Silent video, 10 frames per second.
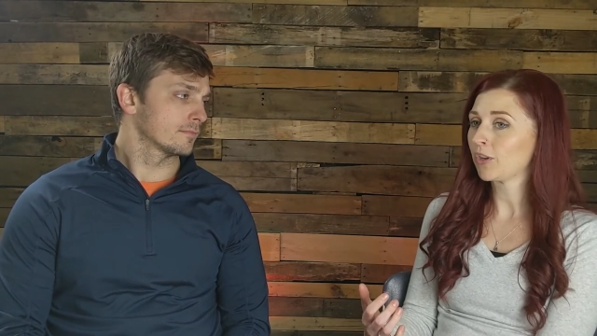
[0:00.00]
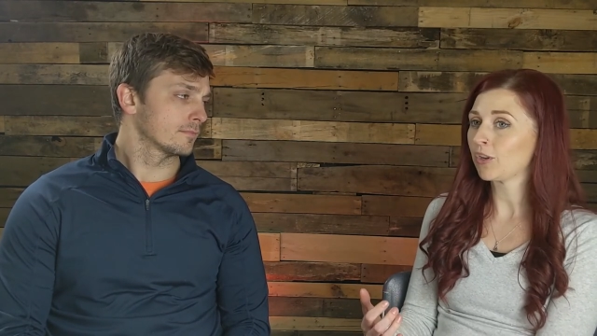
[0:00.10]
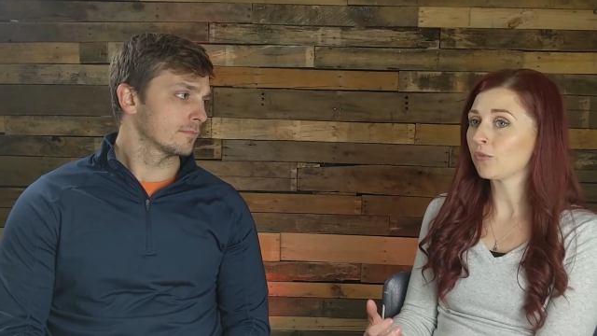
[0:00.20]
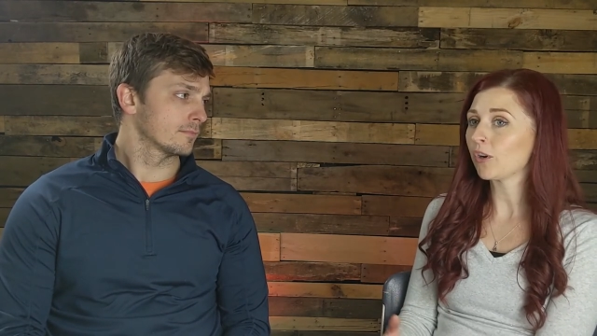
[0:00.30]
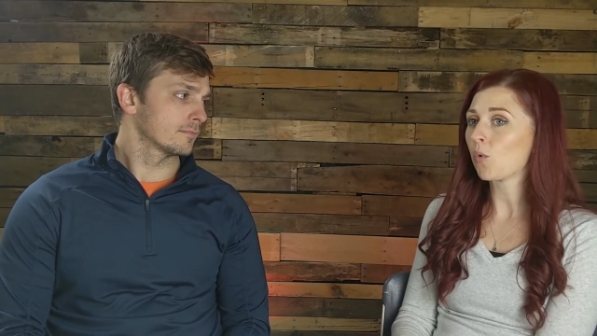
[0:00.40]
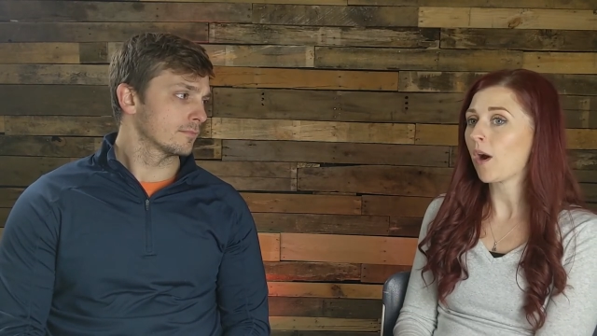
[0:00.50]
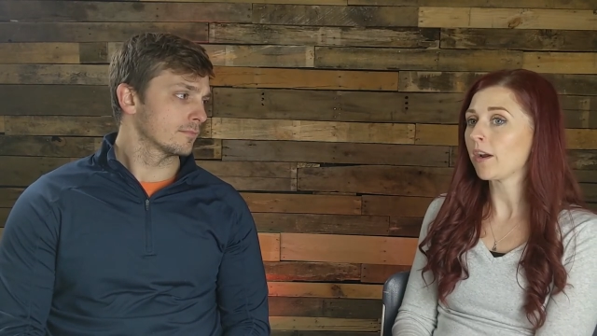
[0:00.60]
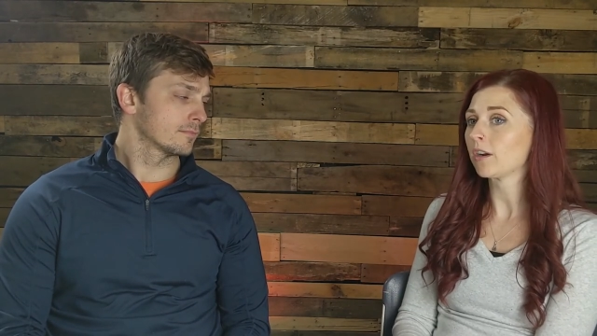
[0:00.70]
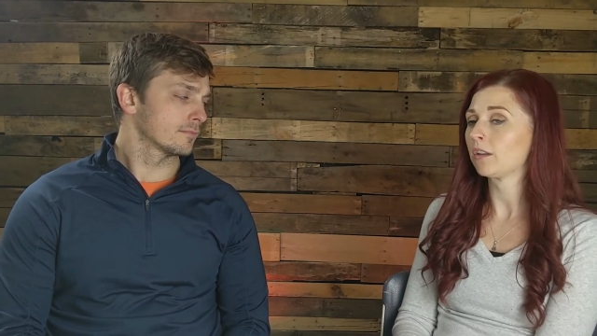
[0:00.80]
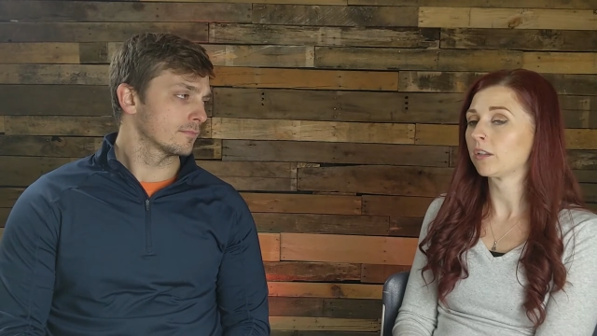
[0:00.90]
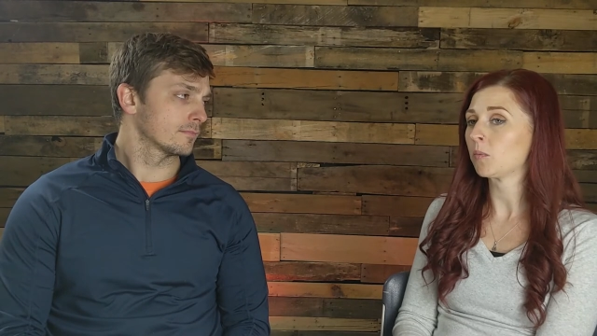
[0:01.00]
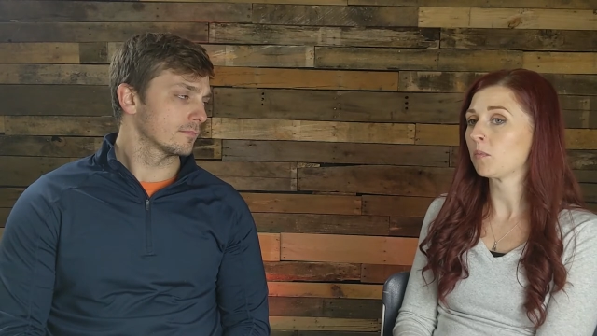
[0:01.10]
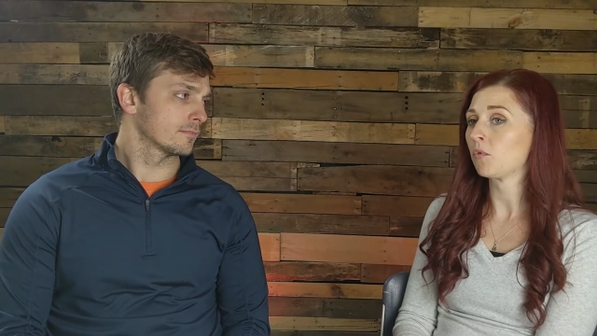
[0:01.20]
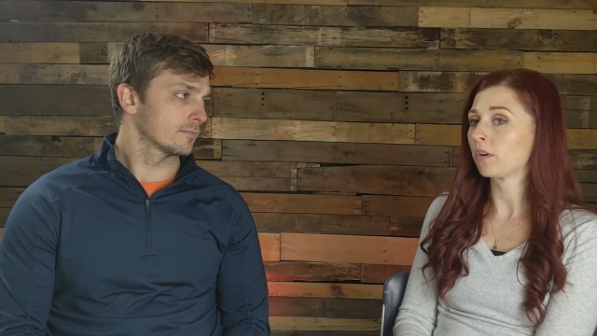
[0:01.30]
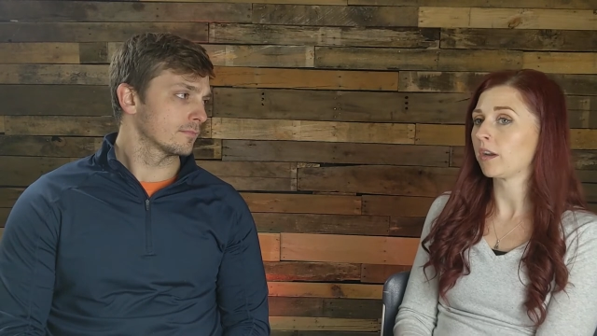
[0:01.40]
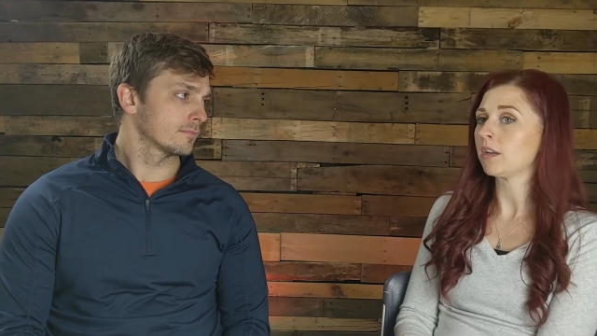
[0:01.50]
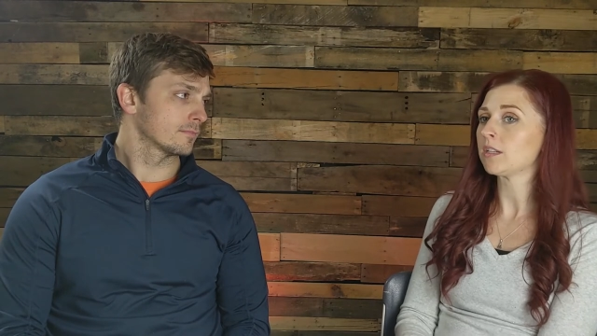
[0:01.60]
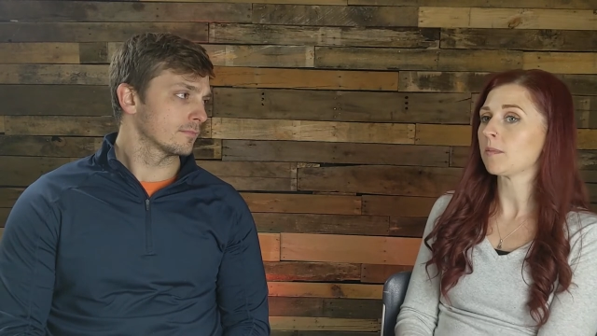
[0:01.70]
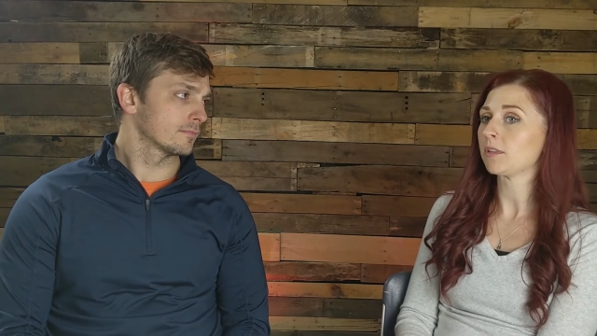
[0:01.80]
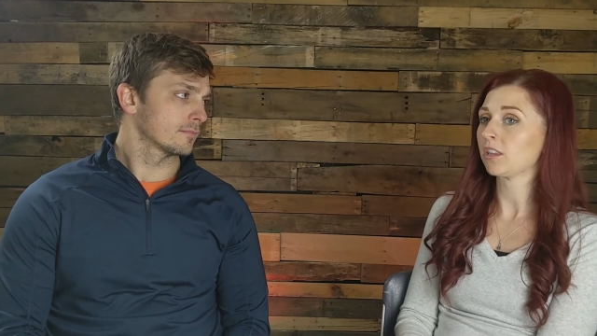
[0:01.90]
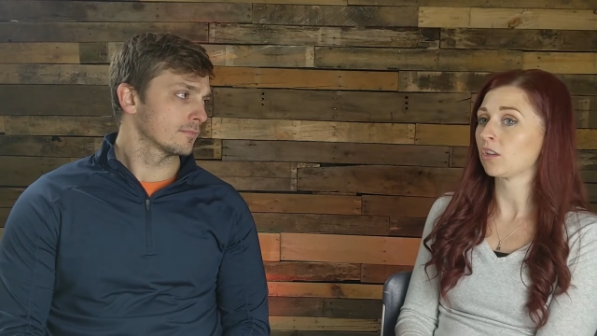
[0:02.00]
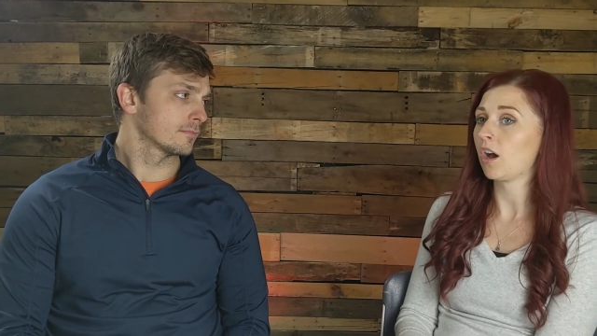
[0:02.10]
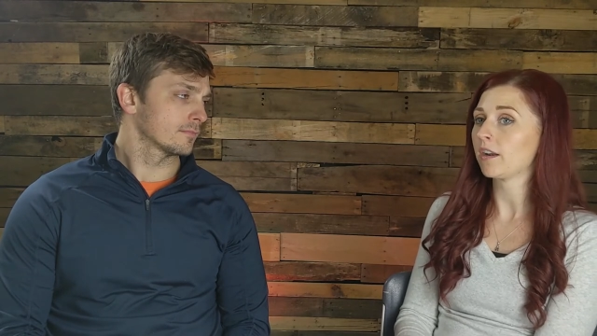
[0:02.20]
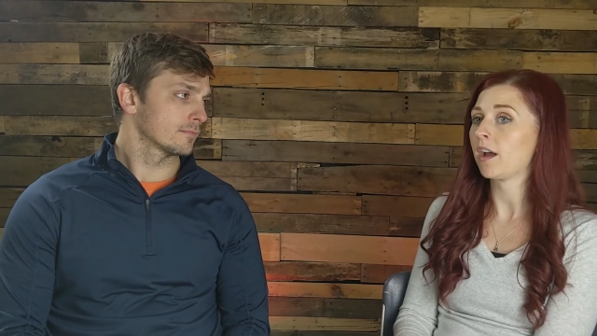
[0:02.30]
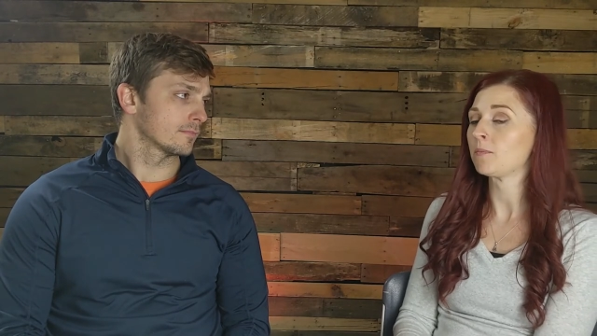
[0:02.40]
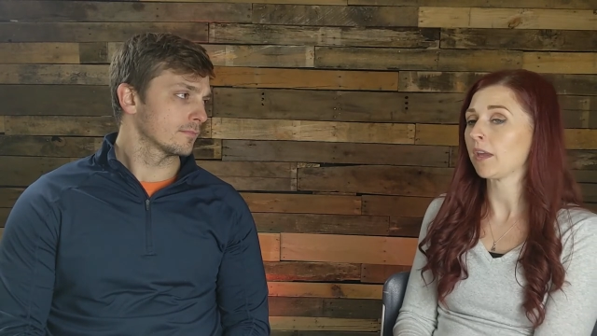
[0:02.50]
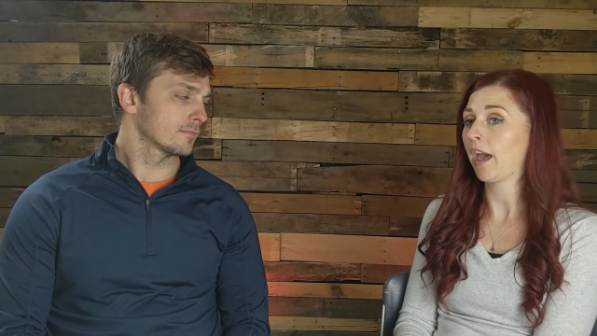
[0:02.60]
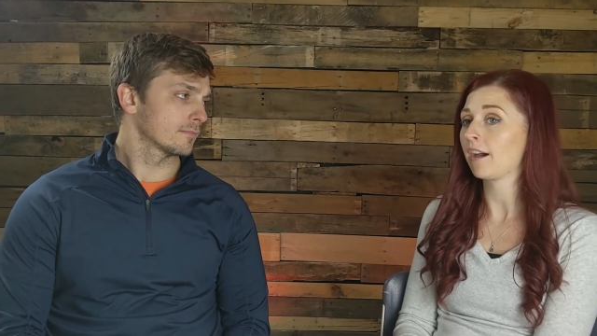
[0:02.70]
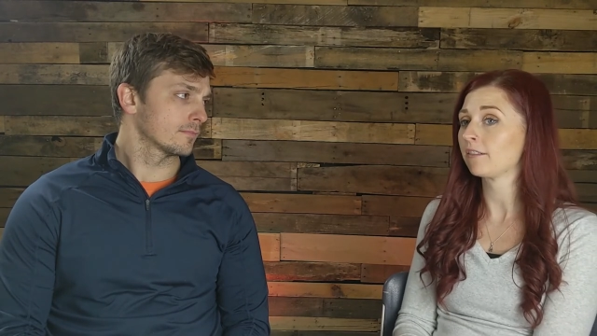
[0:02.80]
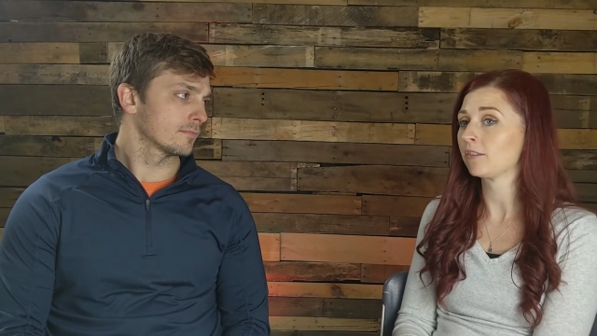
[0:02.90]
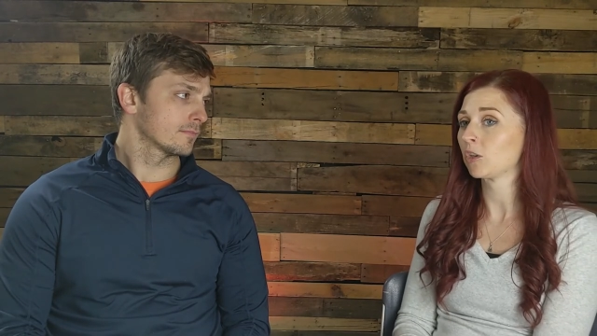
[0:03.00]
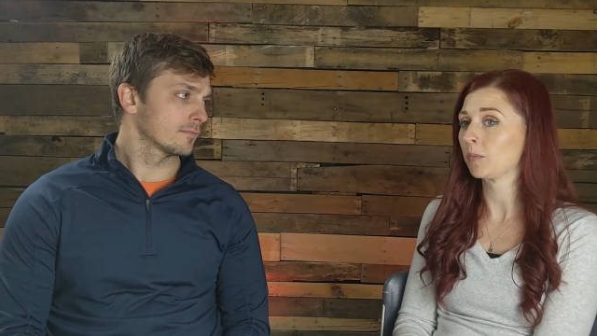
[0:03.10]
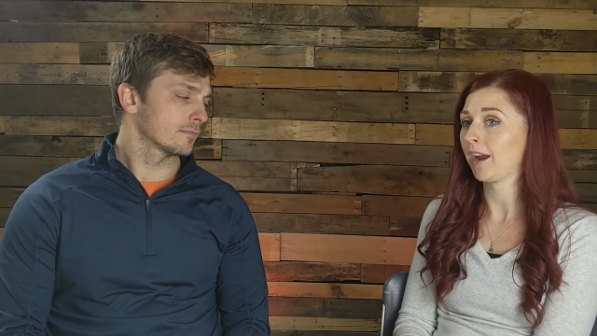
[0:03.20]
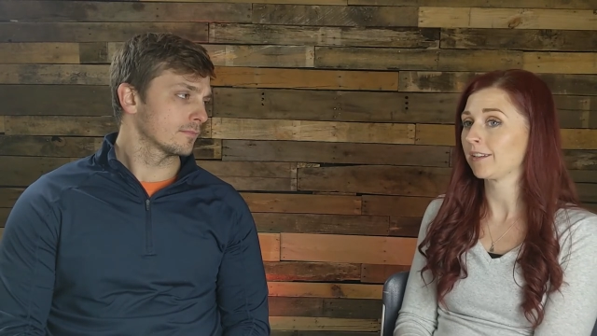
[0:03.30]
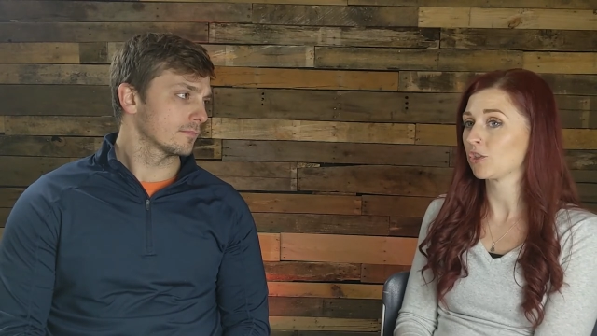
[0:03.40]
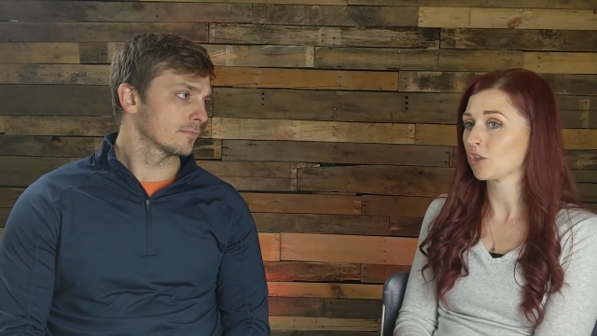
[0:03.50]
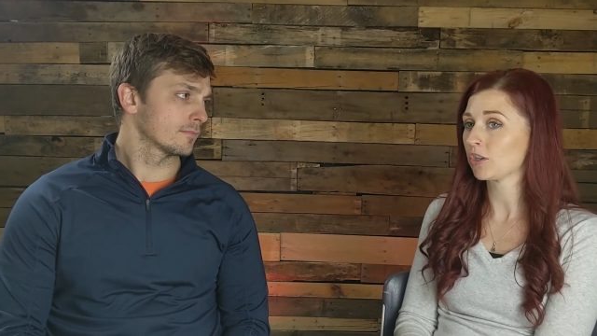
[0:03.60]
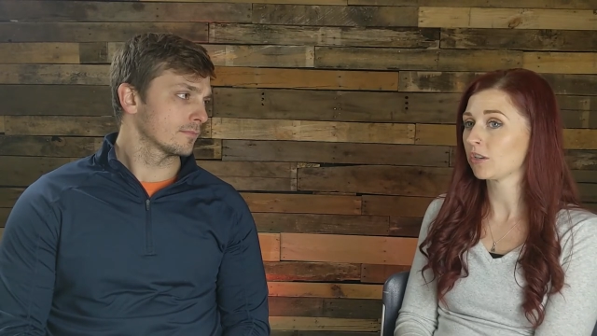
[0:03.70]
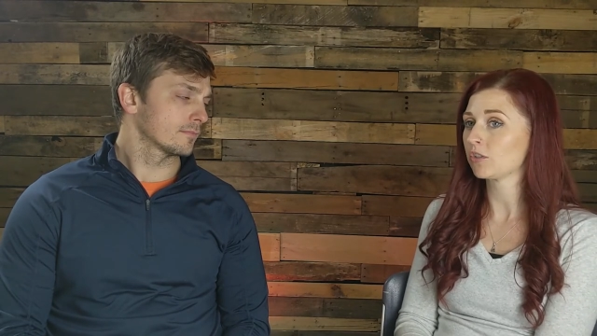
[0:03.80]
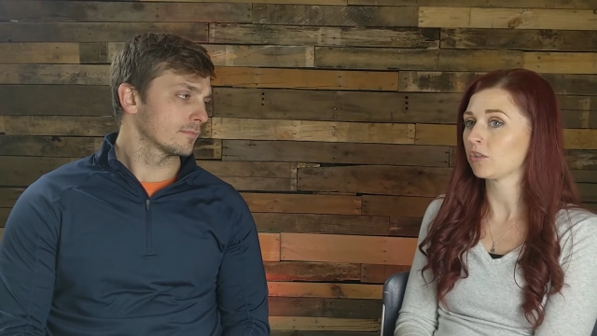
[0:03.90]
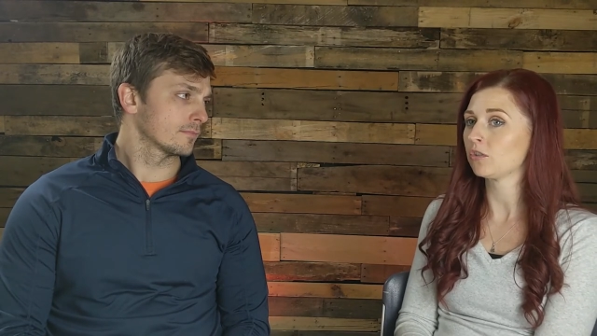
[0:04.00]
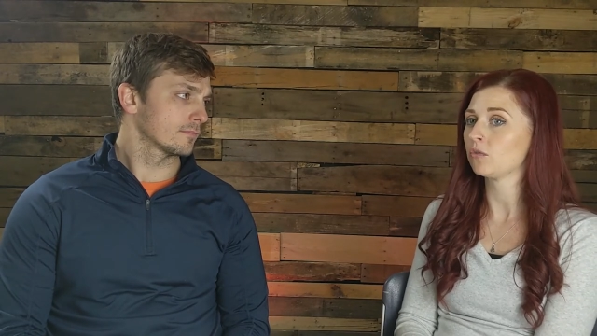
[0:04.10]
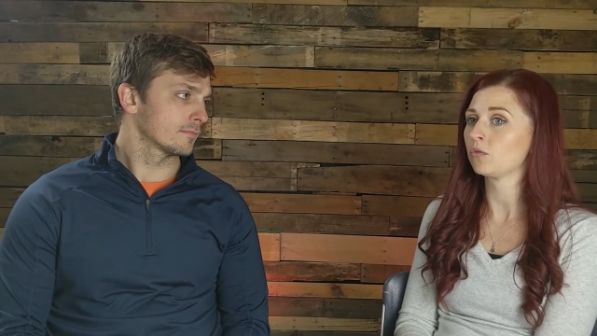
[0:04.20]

Speaker 1: going to require a little bit more in-depth thought on behalf of your practitioner to